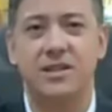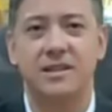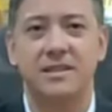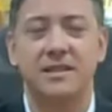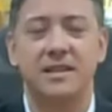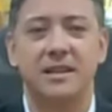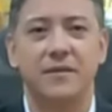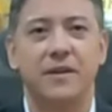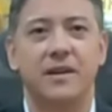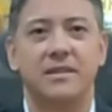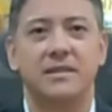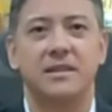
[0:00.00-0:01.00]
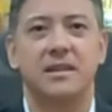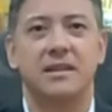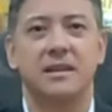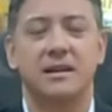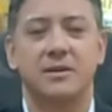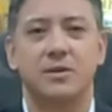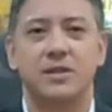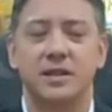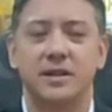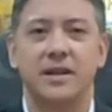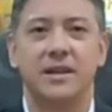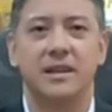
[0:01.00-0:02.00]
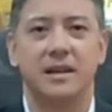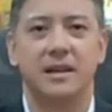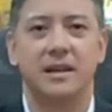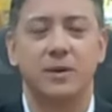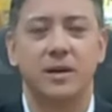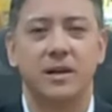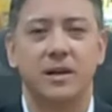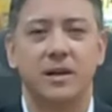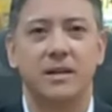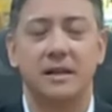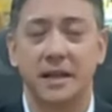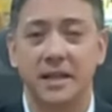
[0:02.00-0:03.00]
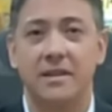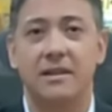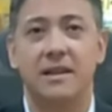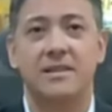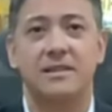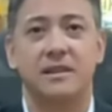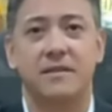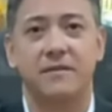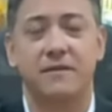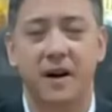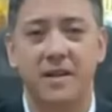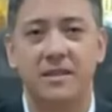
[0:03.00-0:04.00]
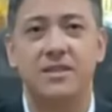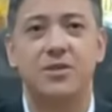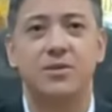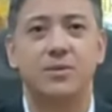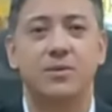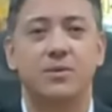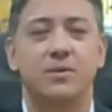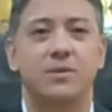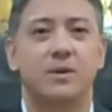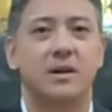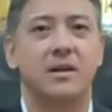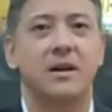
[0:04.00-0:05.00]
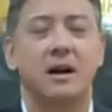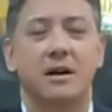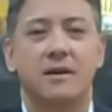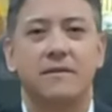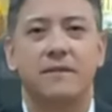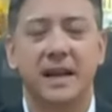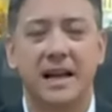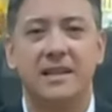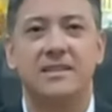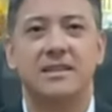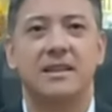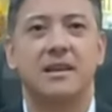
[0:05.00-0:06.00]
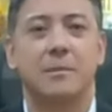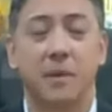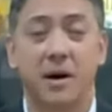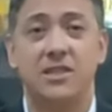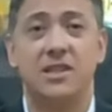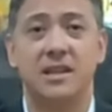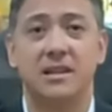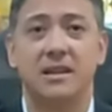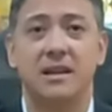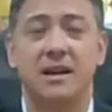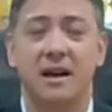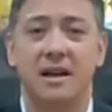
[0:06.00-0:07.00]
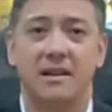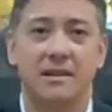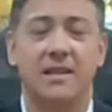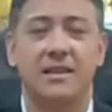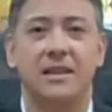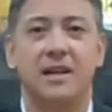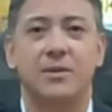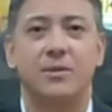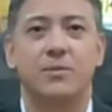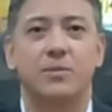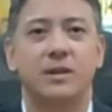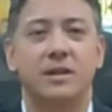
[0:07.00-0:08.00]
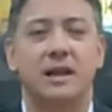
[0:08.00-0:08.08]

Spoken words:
and significant. And considering that we need the funds to finance the budget, that would